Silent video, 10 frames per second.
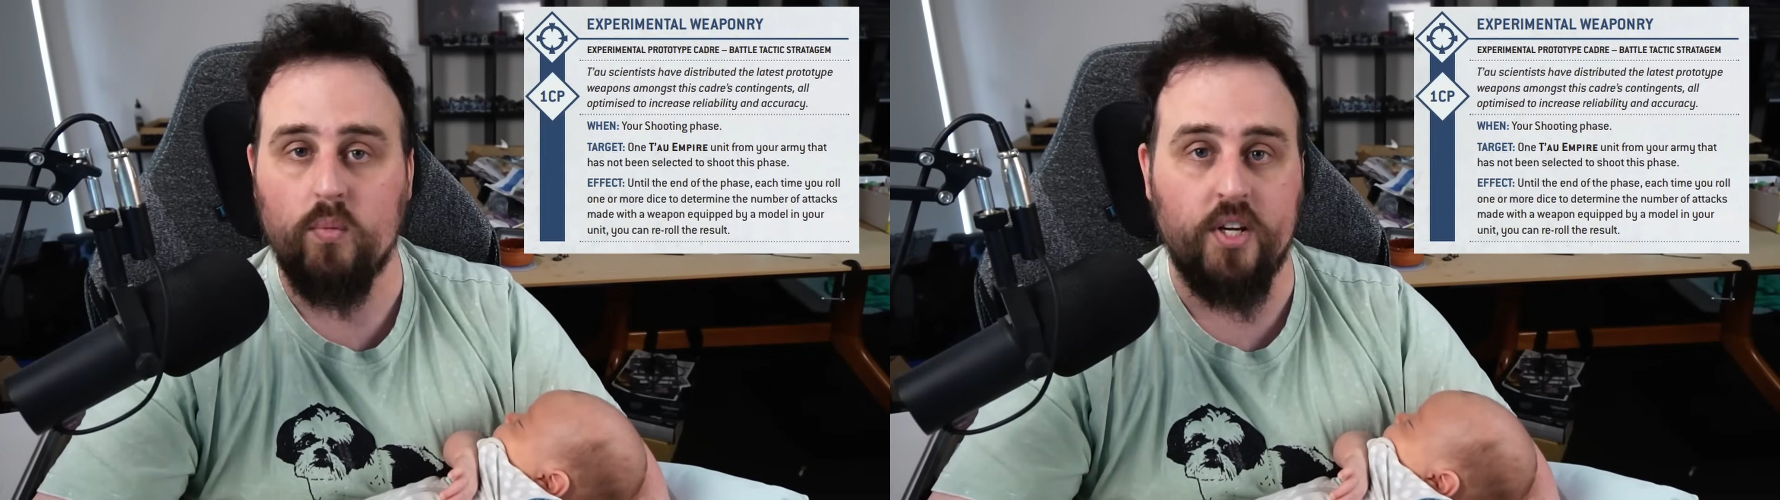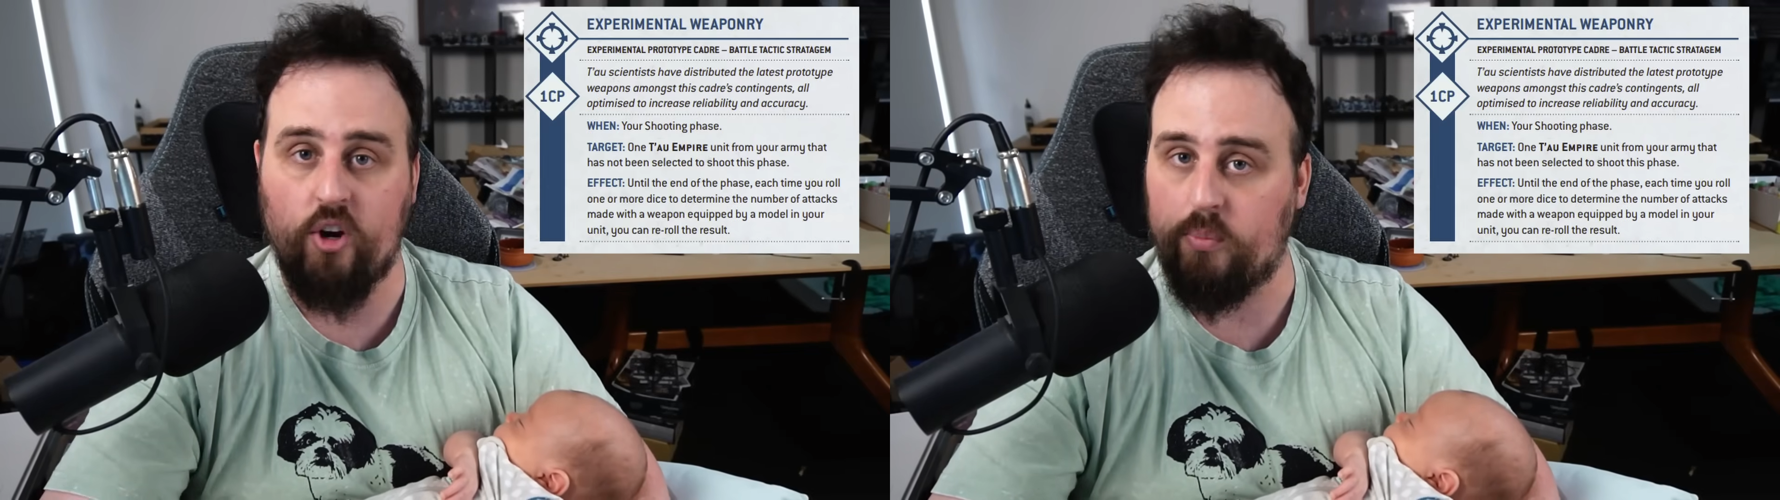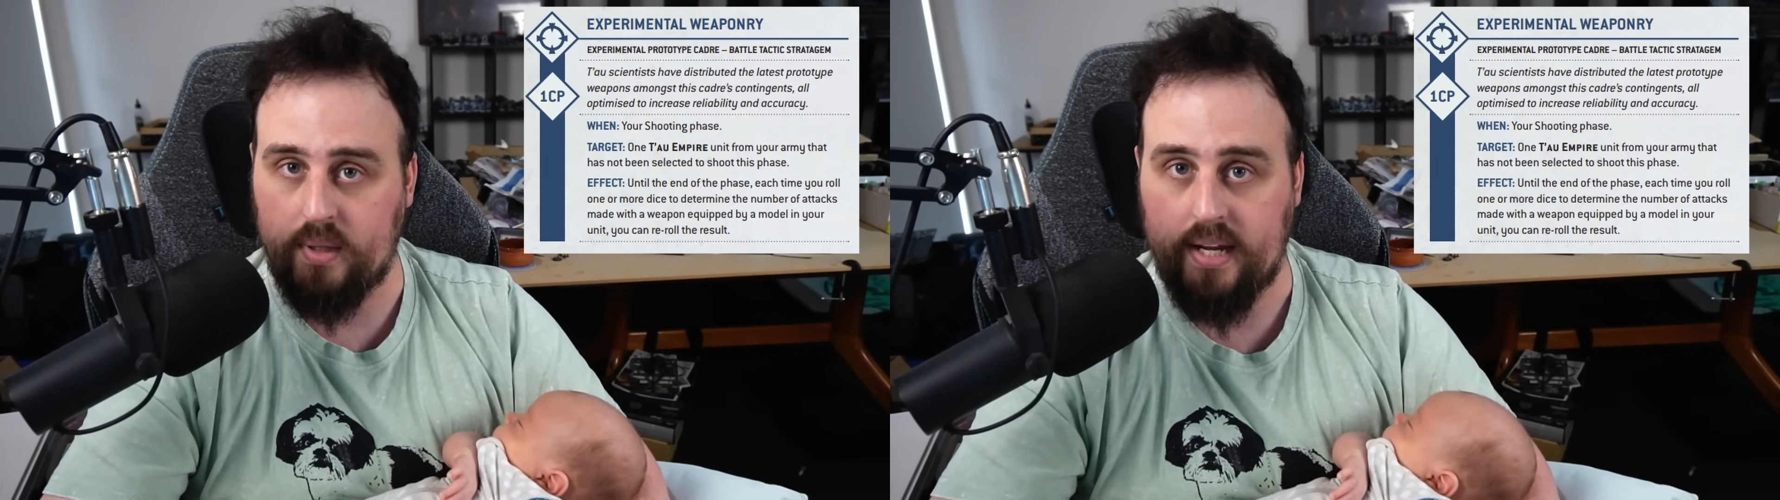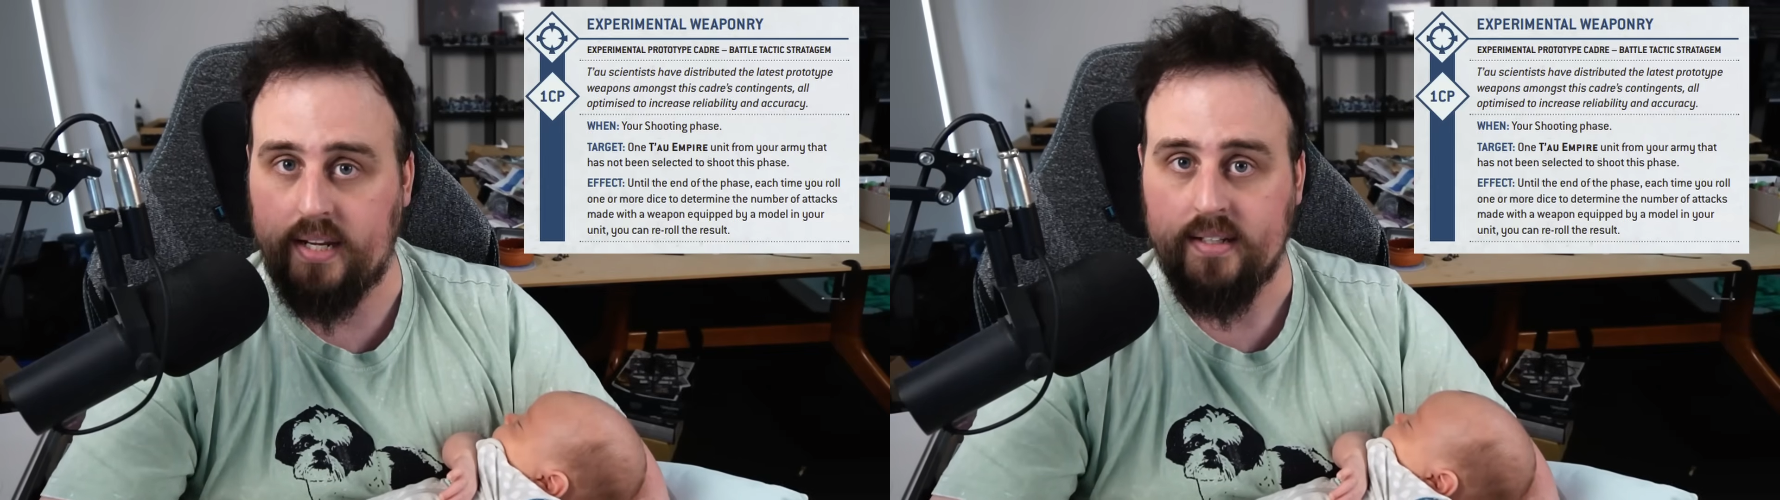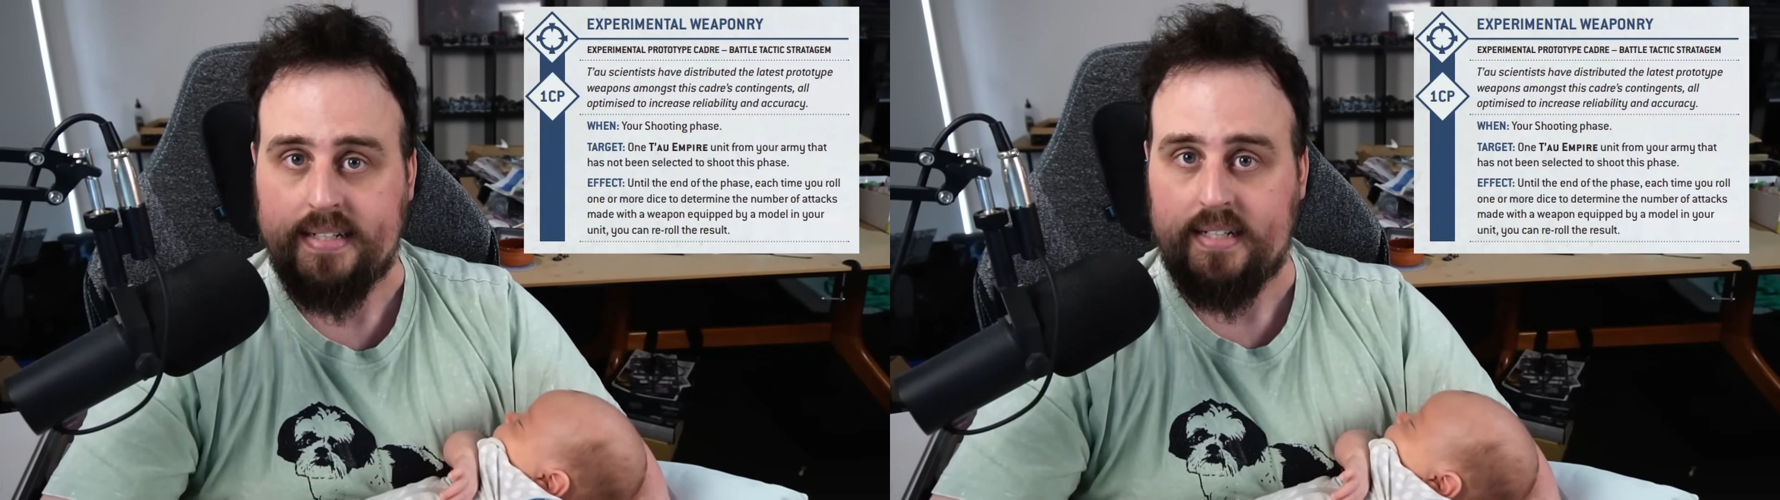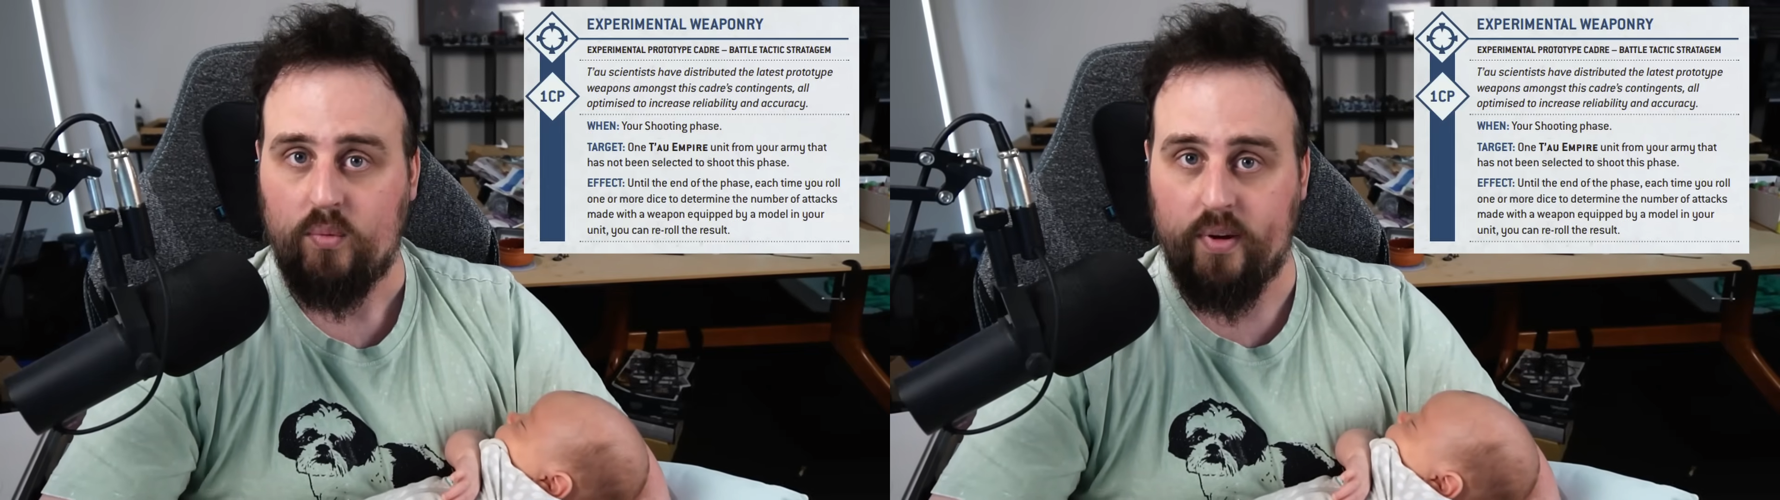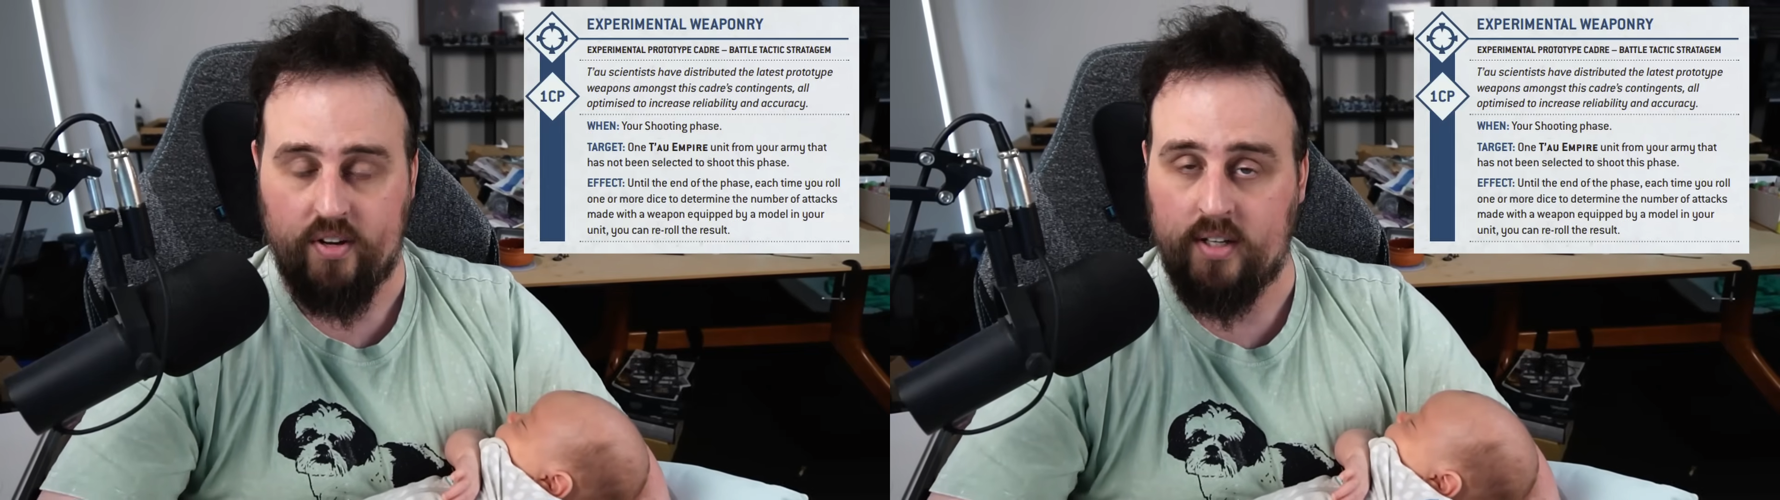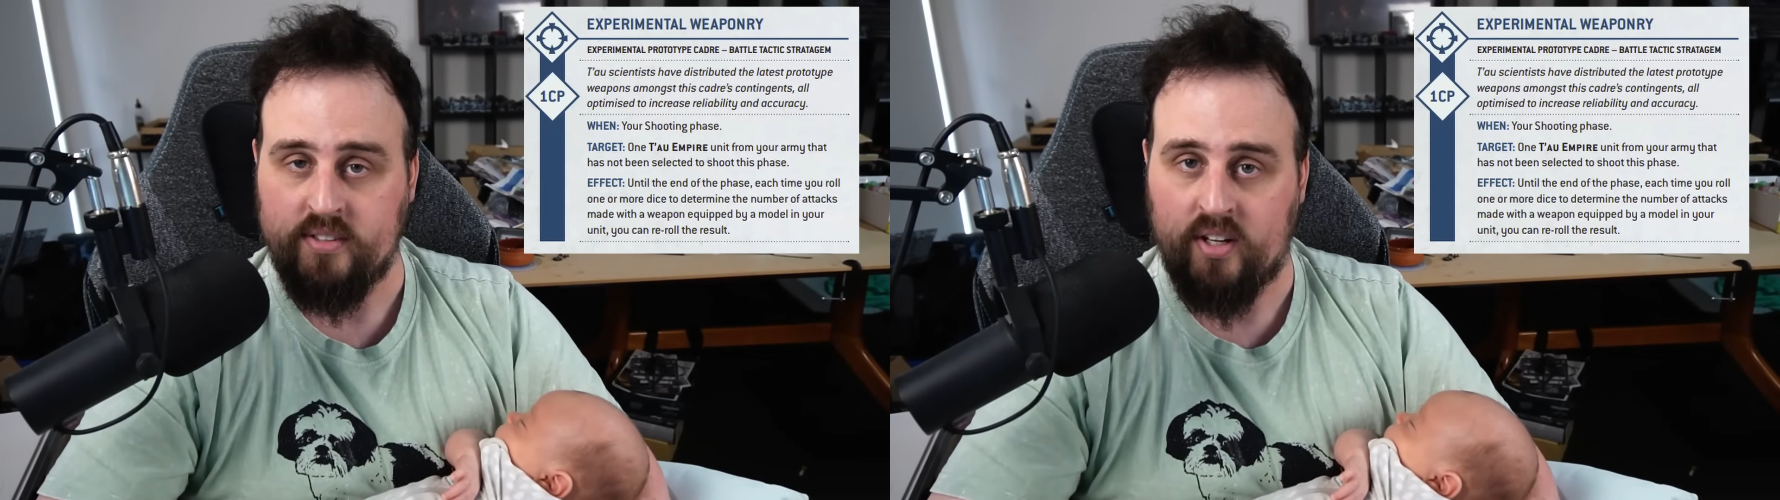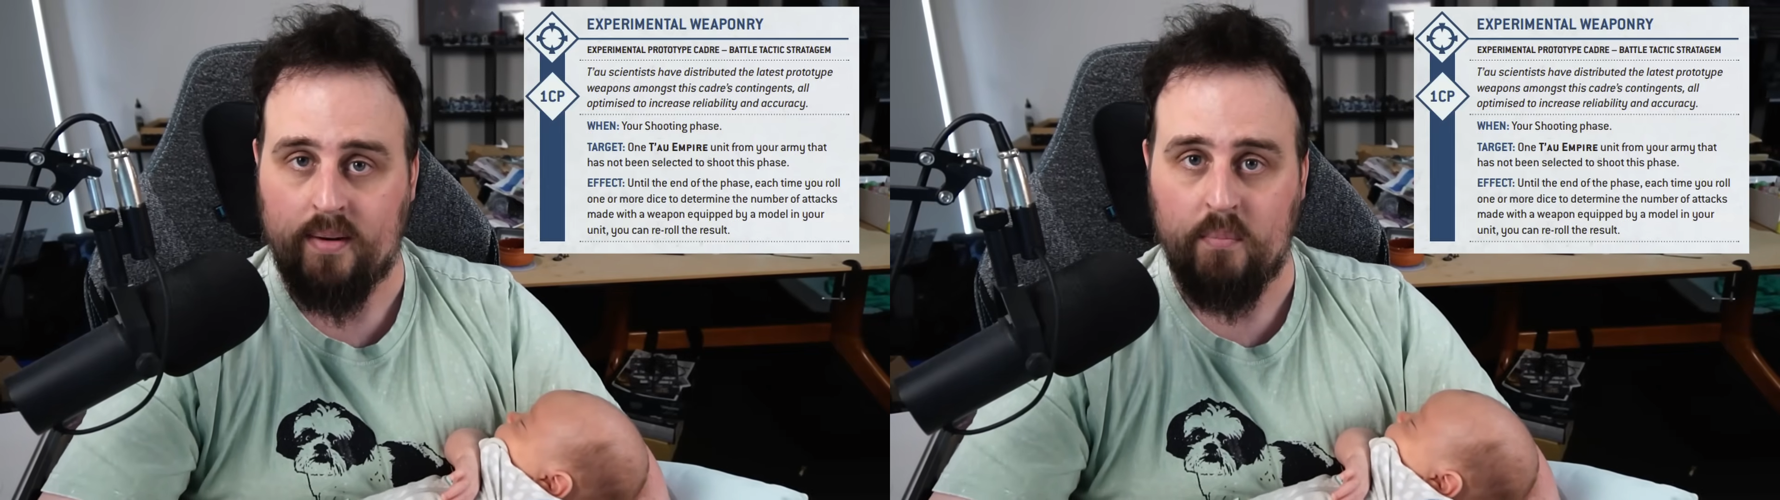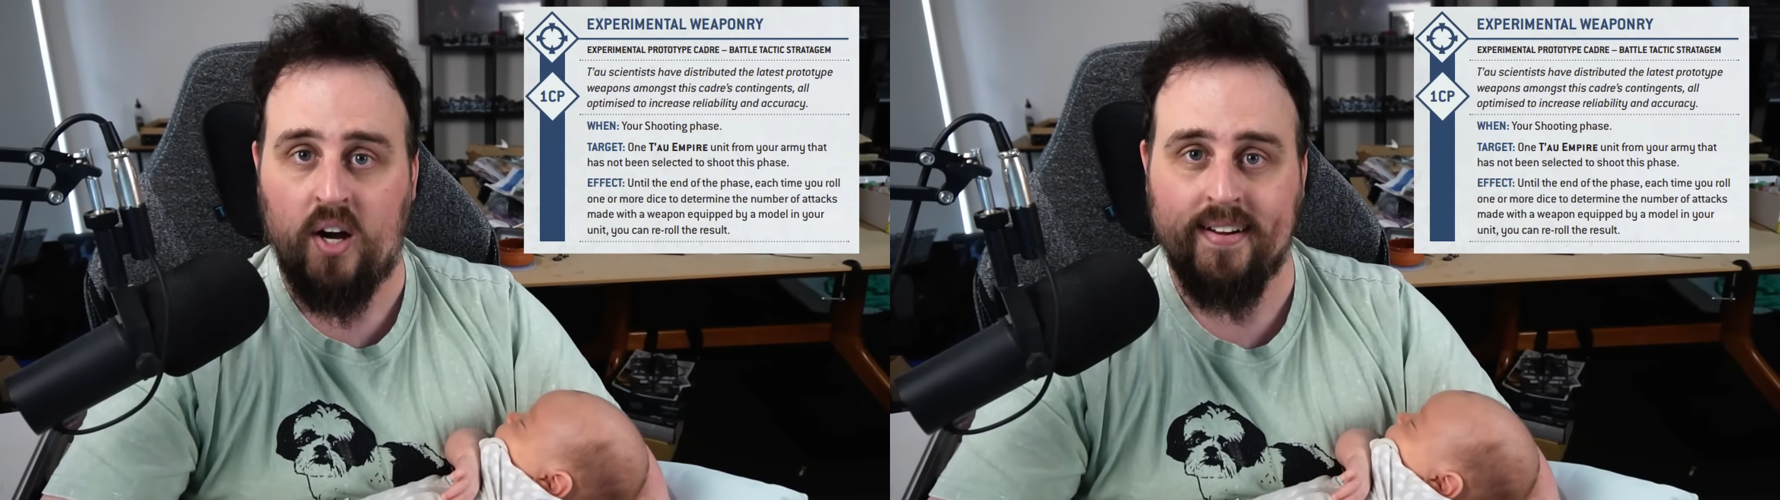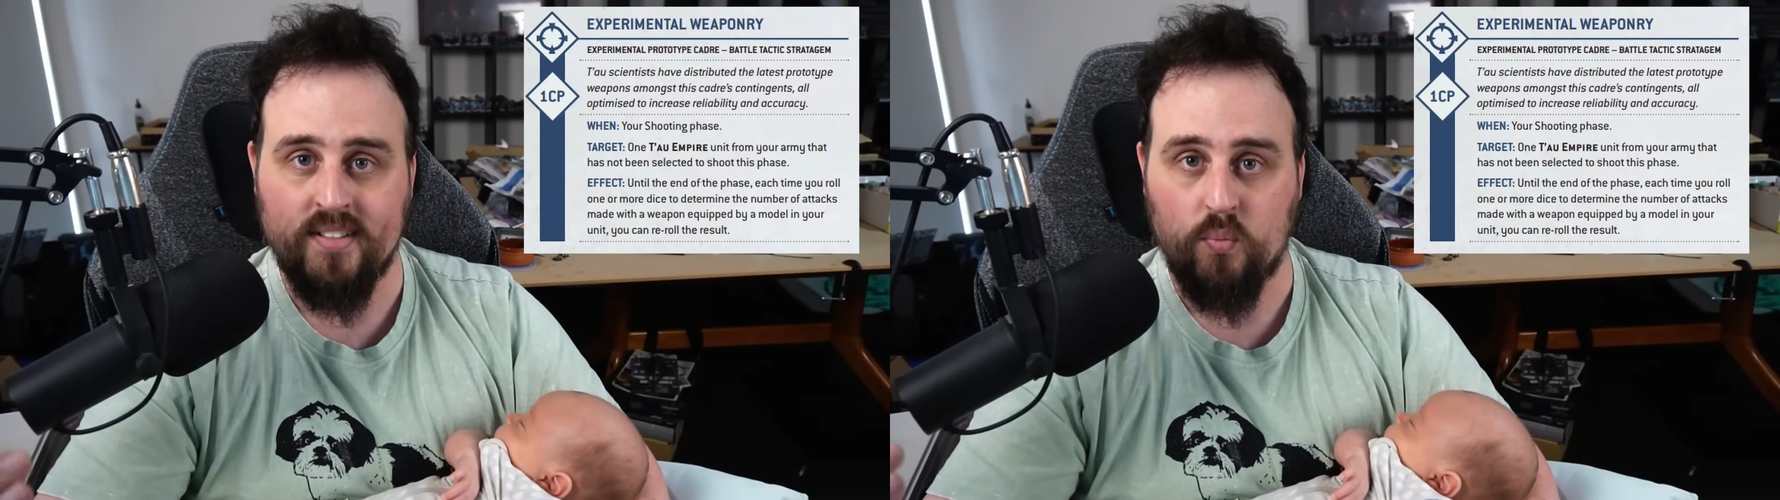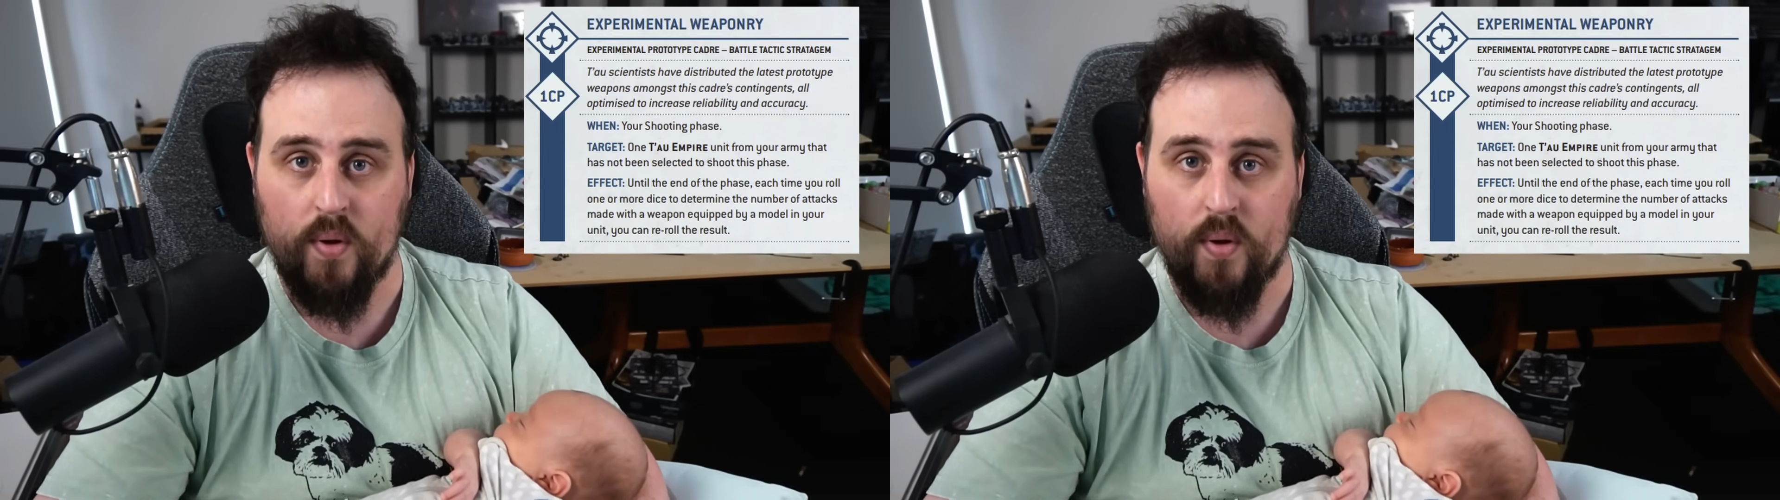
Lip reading: We don't play with hindsight in mind.